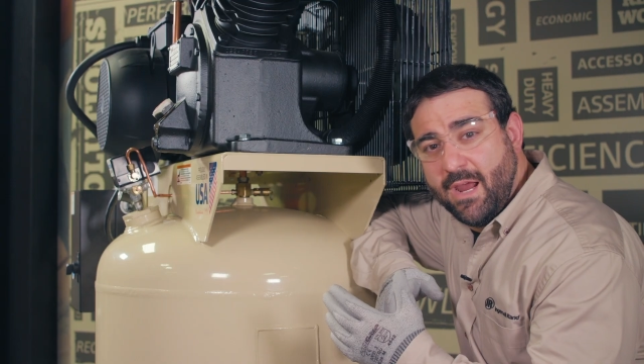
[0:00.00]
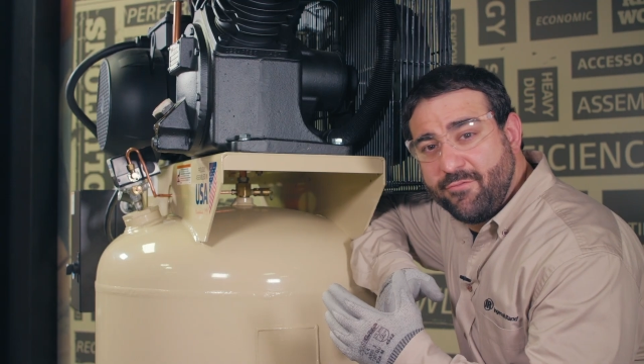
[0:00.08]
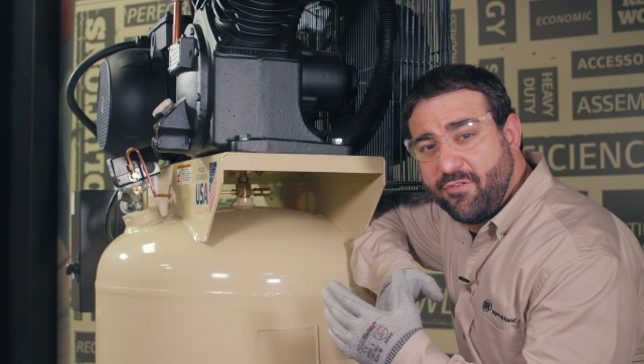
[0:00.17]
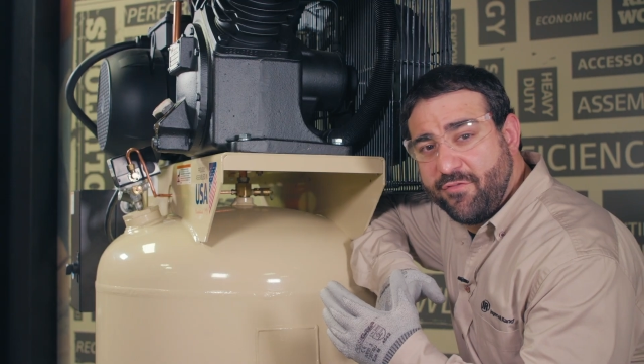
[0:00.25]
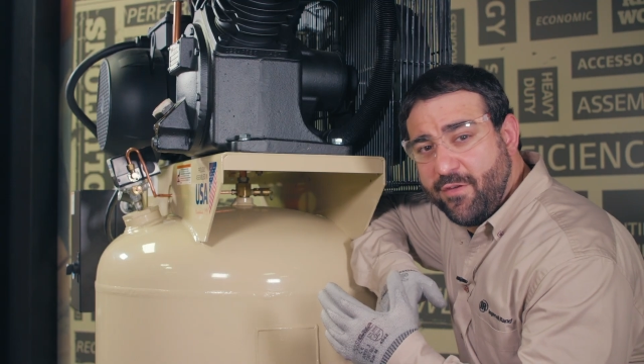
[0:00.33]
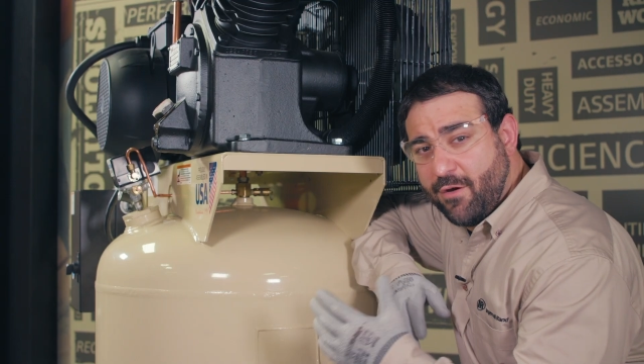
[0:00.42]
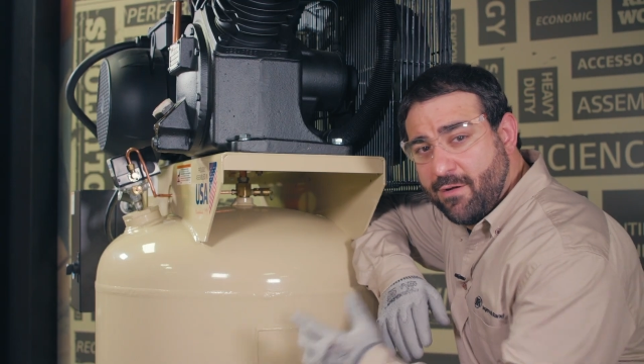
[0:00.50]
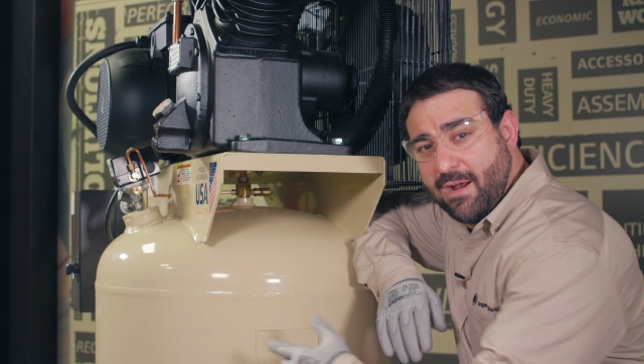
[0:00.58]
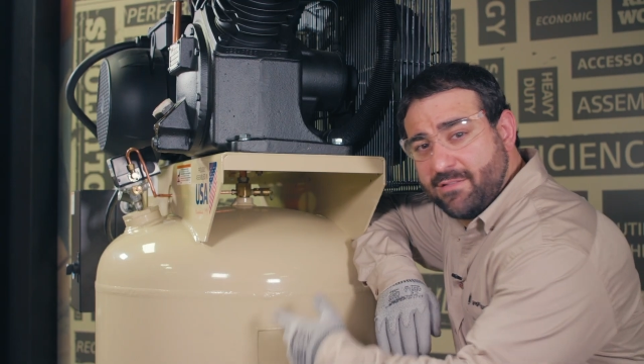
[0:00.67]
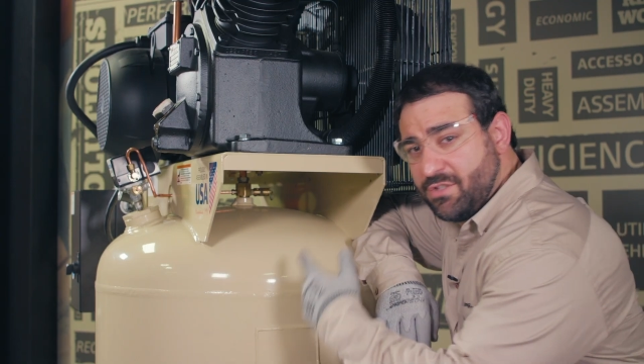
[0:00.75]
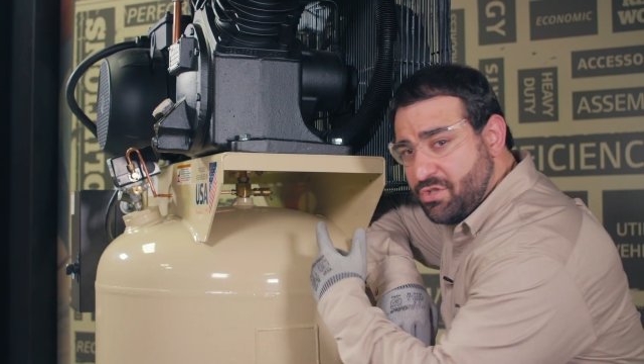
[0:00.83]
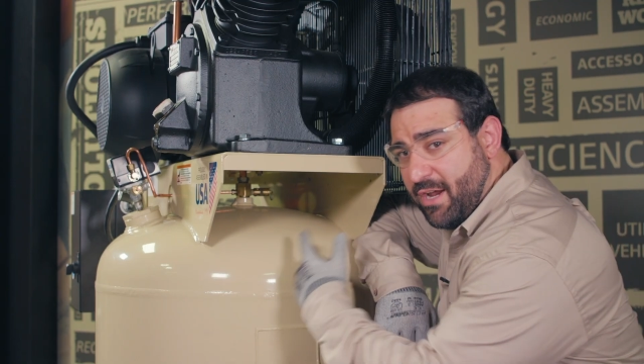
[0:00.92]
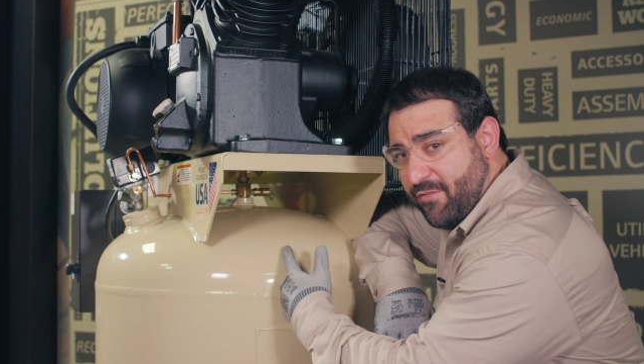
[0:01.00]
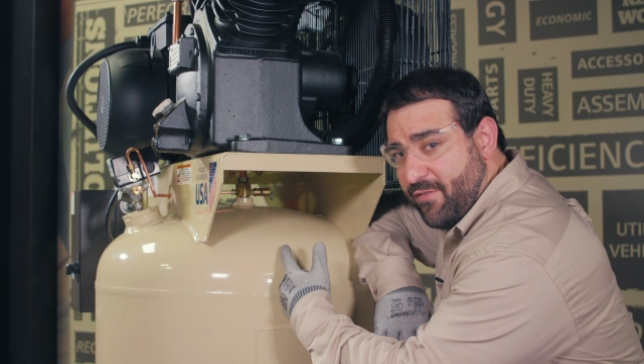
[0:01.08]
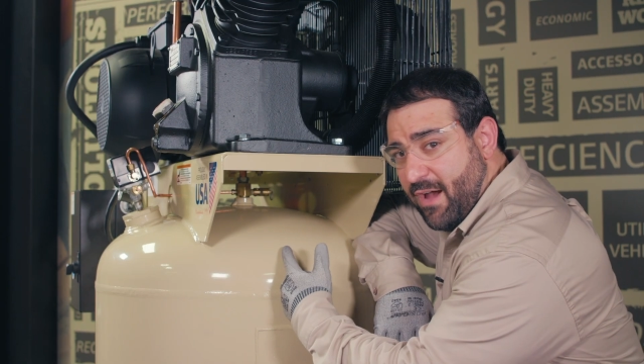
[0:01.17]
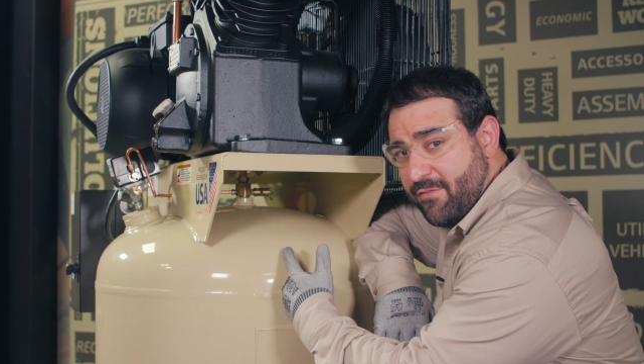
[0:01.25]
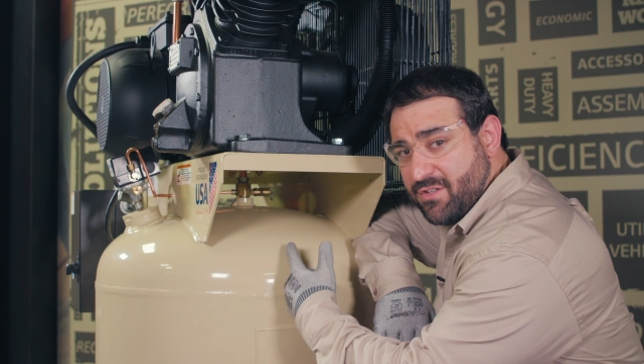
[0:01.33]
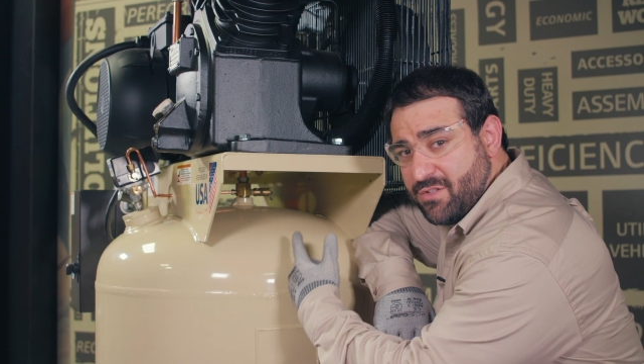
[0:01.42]
If you figured out the check
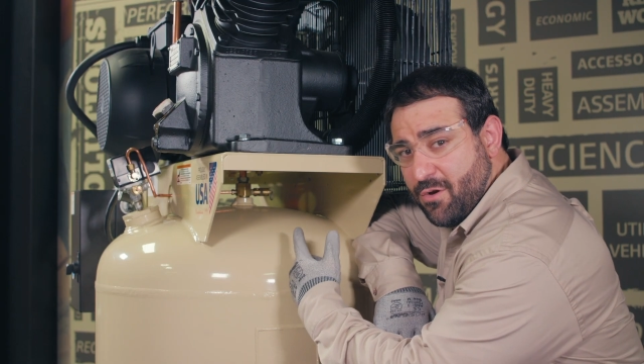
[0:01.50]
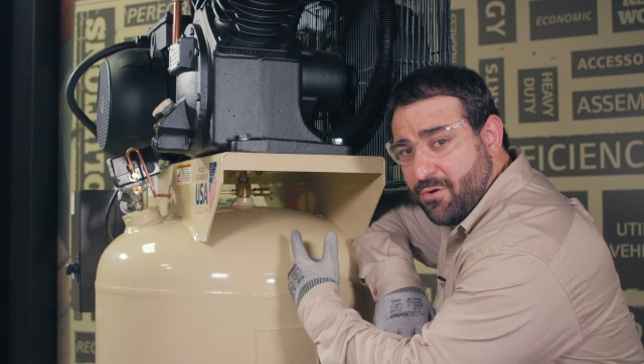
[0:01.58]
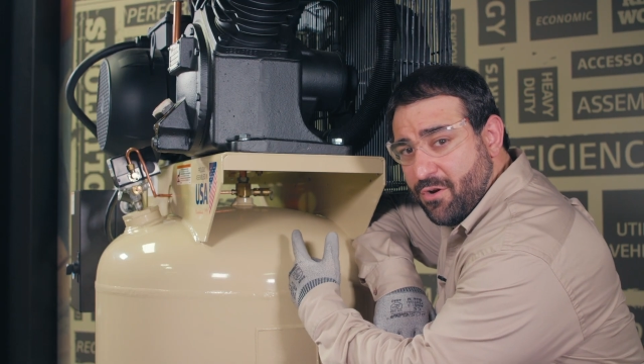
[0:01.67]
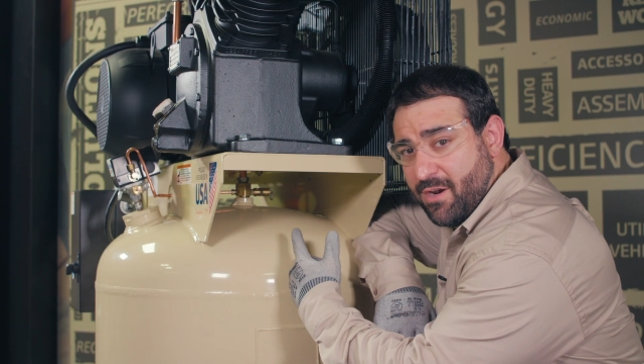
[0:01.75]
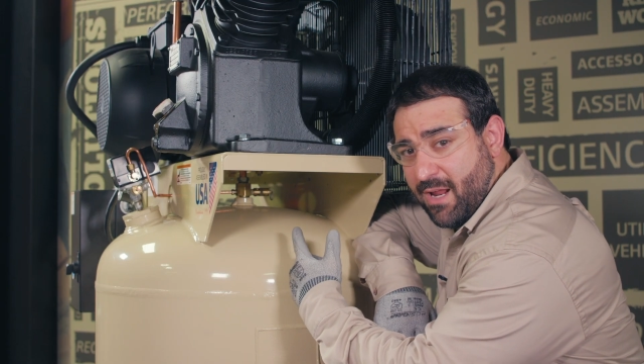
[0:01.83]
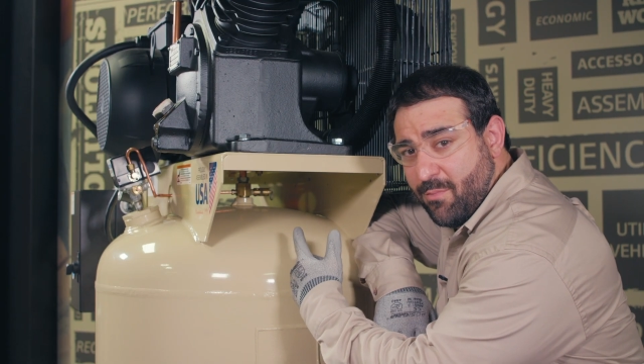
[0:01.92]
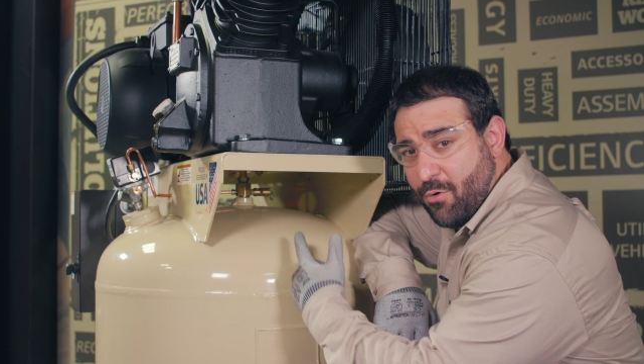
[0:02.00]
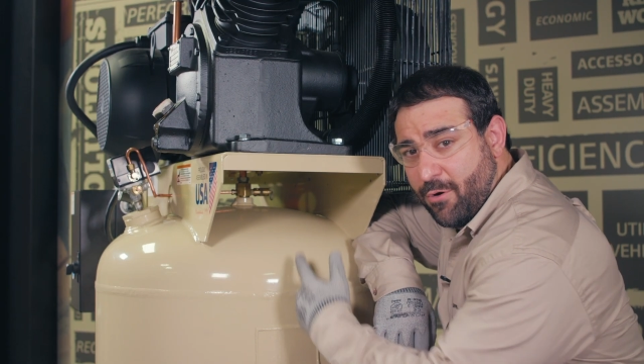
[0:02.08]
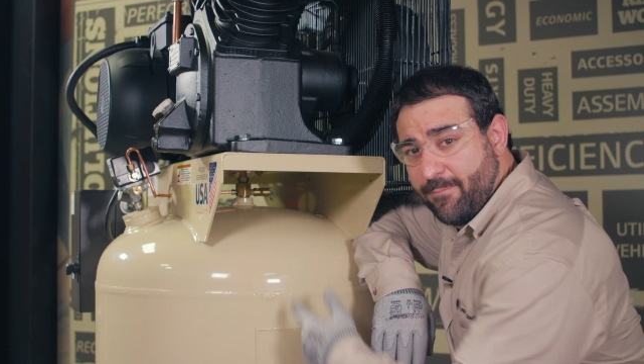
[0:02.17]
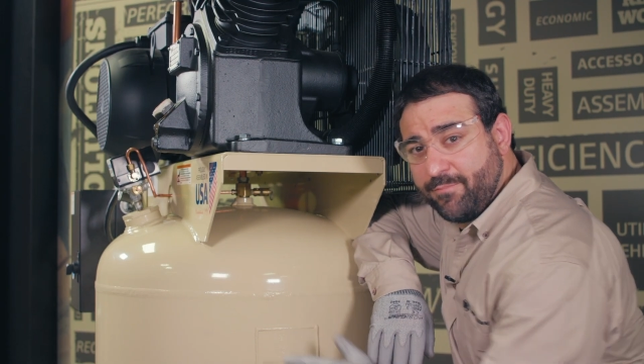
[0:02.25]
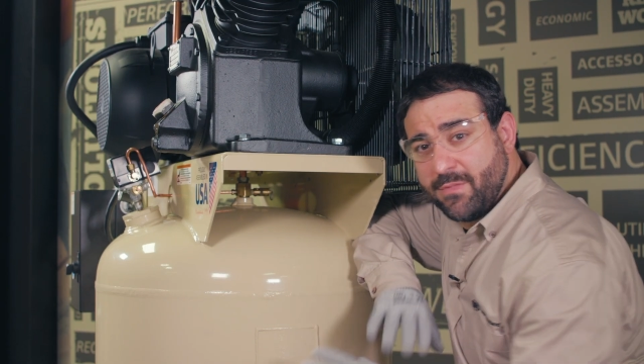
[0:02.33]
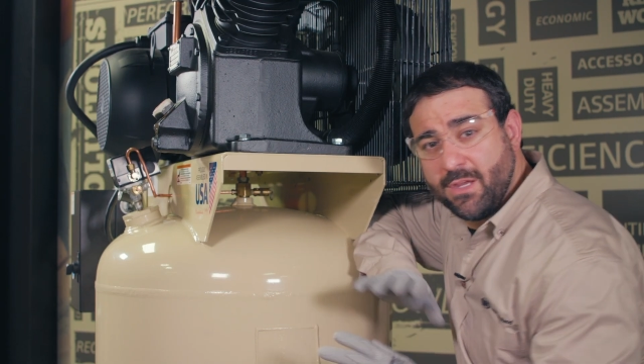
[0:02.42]
valve is no good anymore,